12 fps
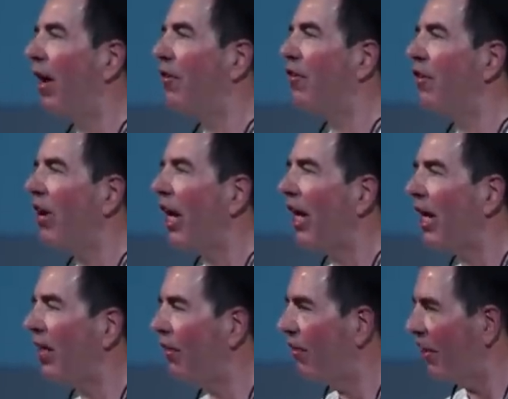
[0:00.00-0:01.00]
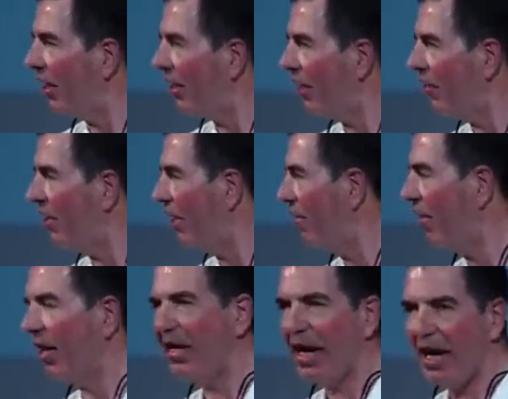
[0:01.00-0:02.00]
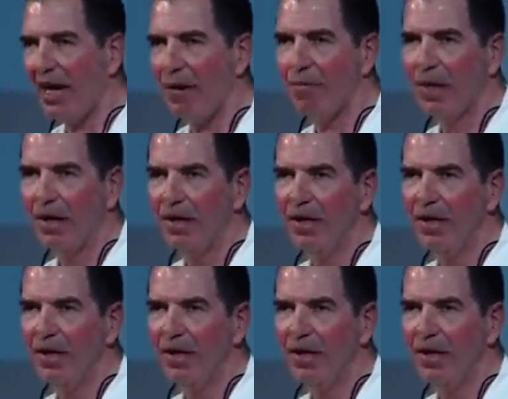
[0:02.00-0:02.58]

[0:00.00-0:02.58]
a change initiative a name,